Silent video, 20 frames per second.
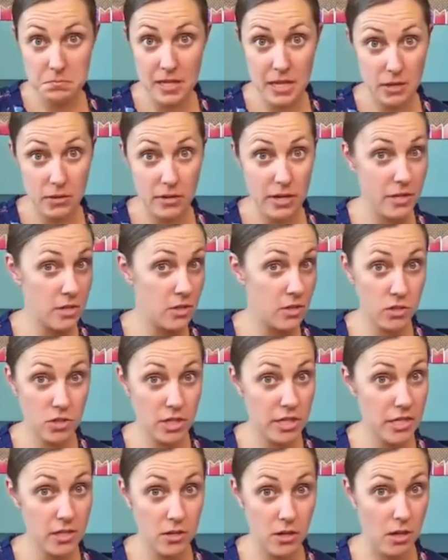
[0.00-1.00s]
second graders,
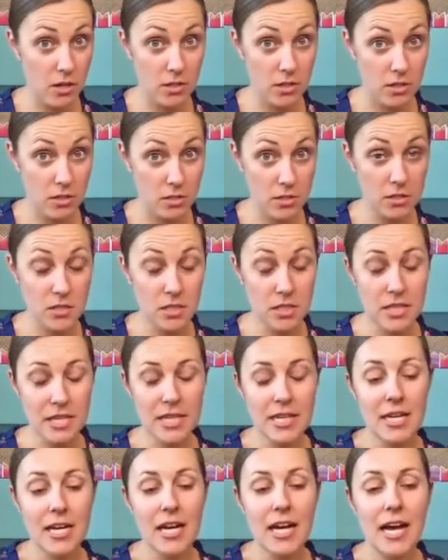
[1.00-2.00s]
or kindergartners.
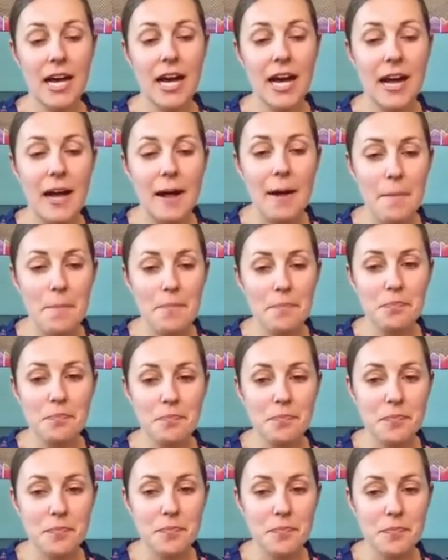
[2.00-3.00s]

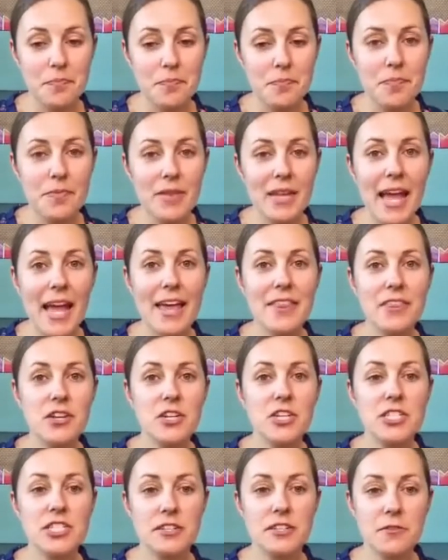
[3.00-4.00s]
And
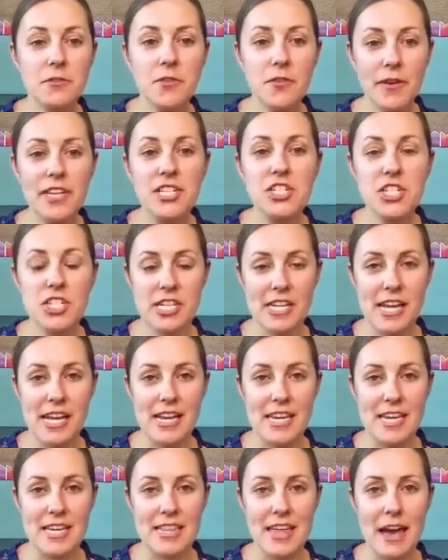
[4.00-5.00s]
they're
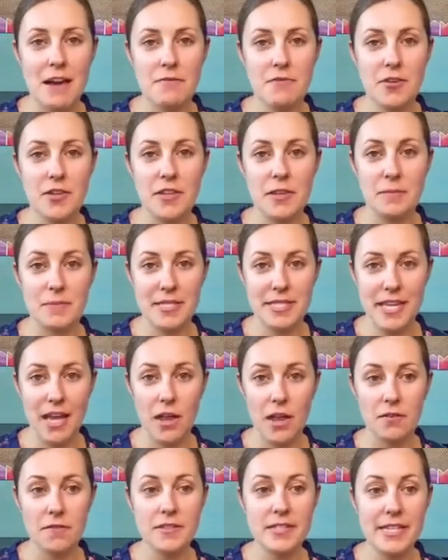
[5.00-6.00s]
differentiating that for
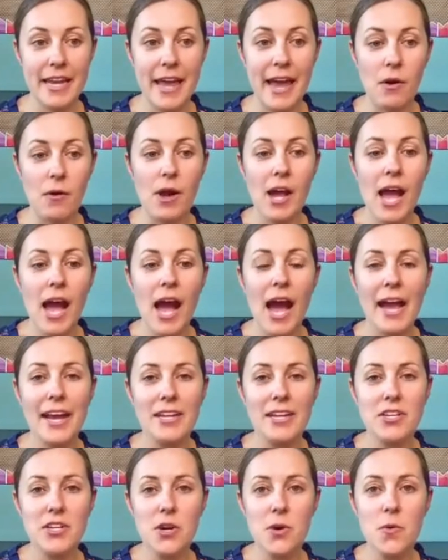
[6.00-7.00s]
themselves. Now,
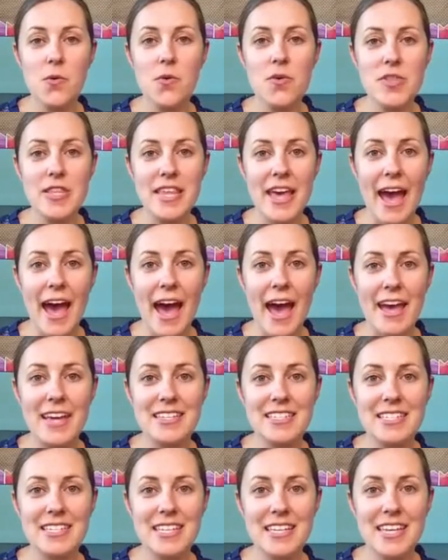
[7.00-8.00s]
I know
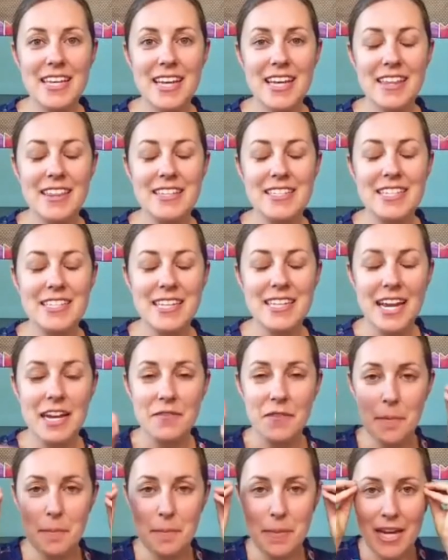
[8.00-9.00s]
that this is
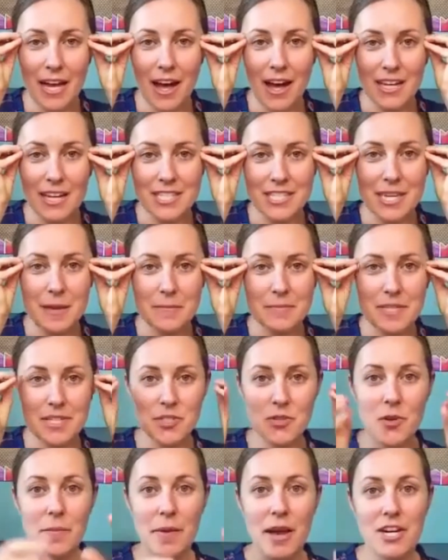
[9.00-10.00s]
kind of a big concept,
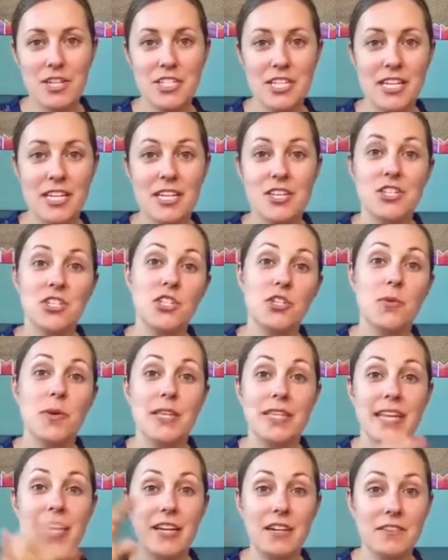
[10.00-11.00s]
and so I'm actually going to do
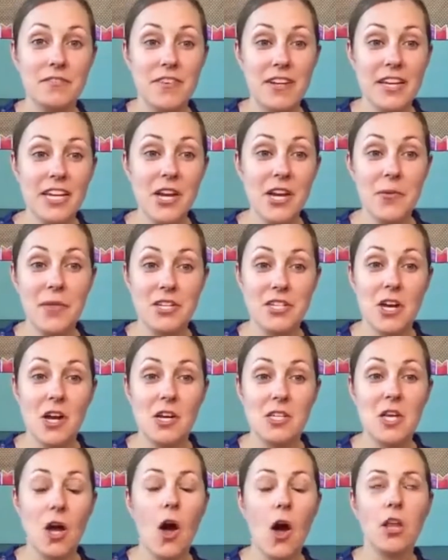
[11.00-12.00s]
a later video that
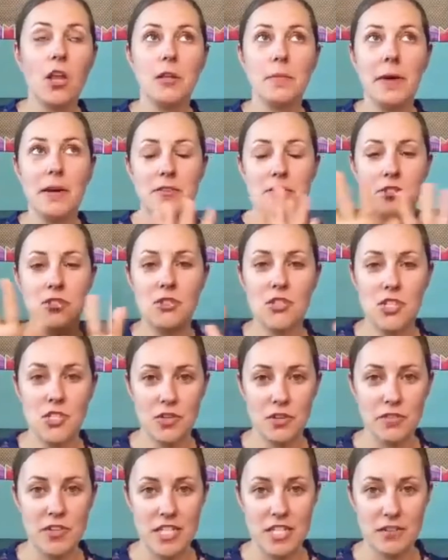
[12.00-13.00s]
talks all about
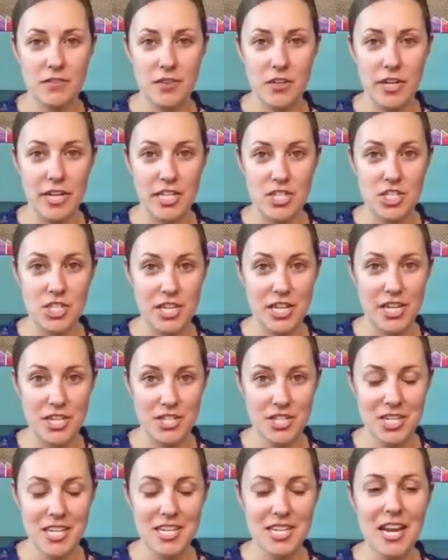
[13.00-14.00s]
student-driven
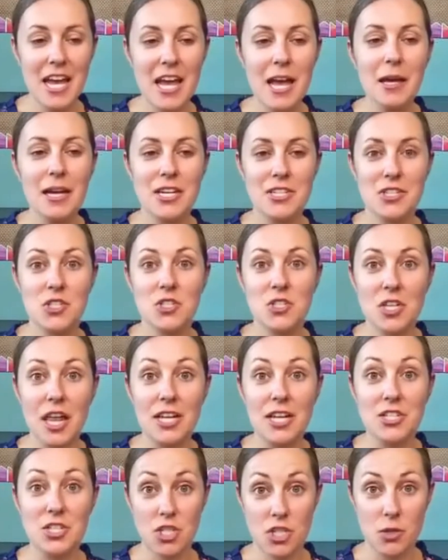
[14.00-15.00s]
differentiation, because there's a
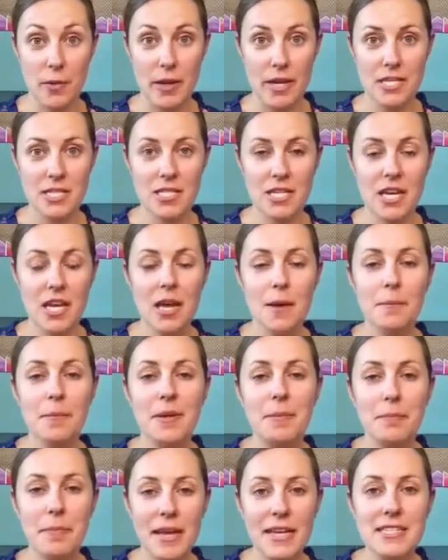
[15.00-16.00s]
lot to it.
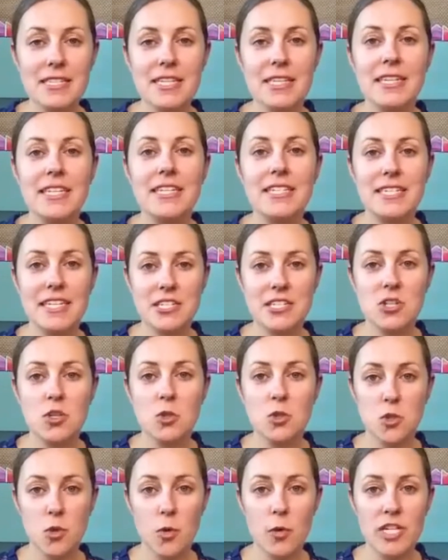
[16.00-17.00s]
But basically,
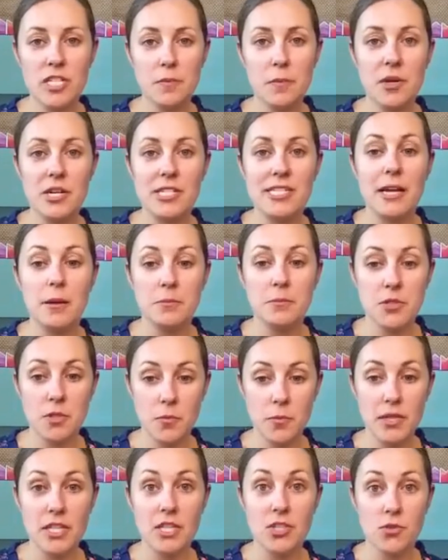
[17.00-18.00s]
digital choice words help
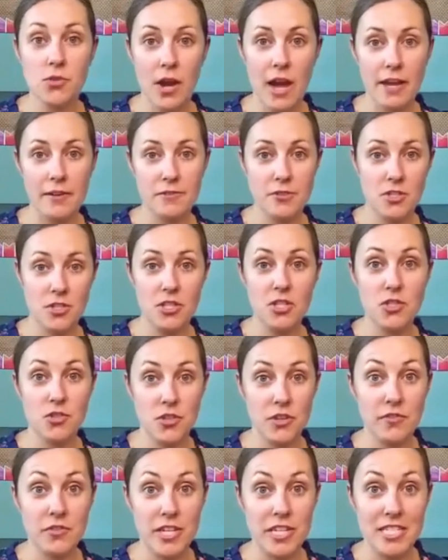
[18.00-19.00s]
to really drive
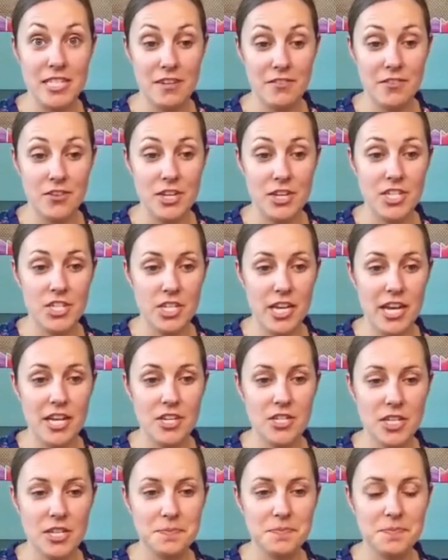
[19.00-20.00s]
student-driven
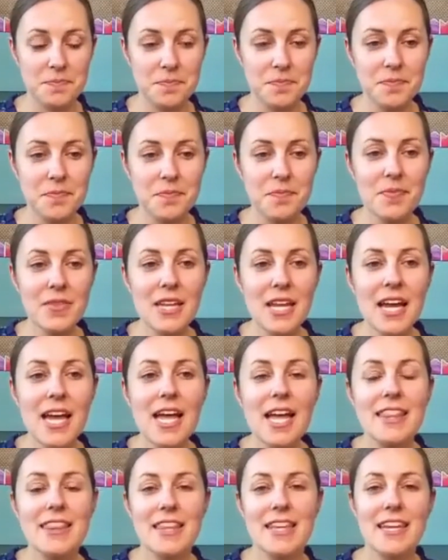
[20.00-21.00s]
differentiation.
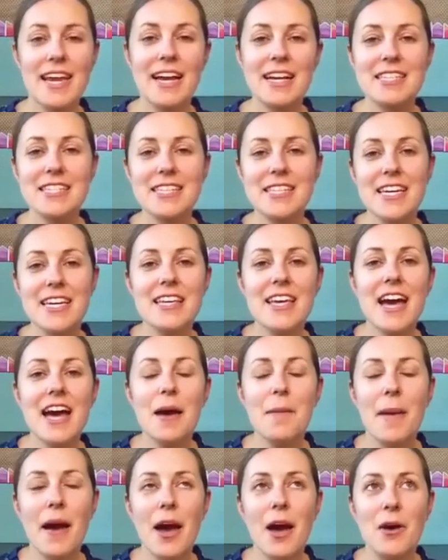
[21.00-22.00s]
The next thing
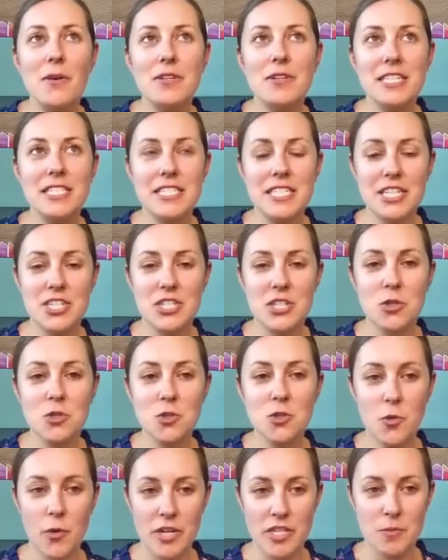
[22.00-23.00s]
about digital
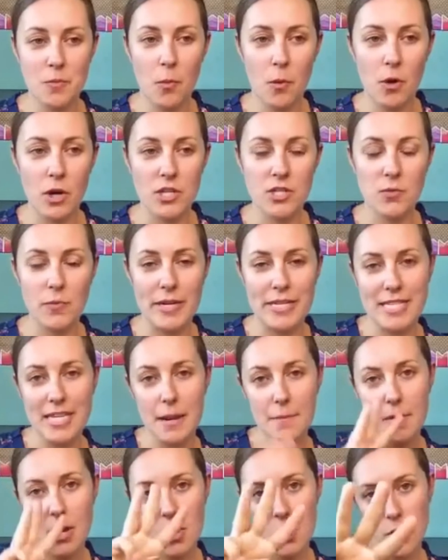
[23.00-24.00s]
choice boards, reason
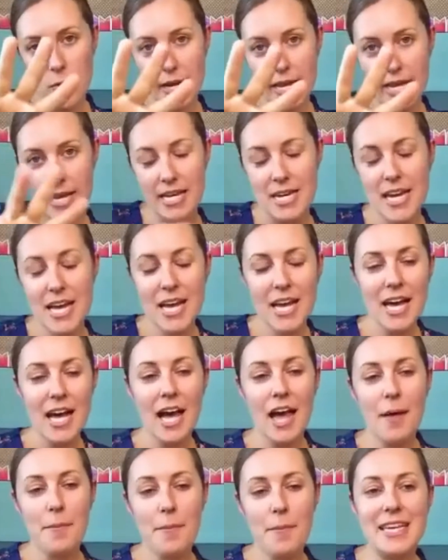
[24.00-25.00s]
number 3,
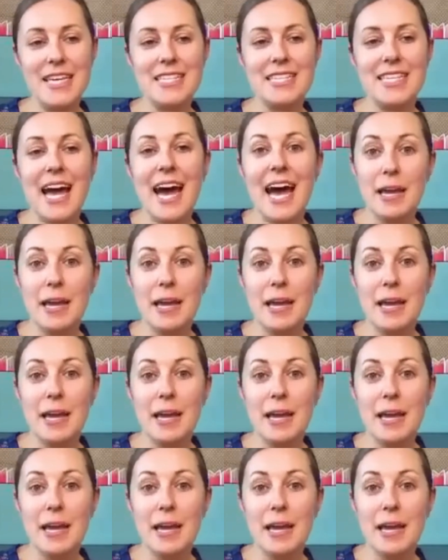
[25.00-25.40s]
is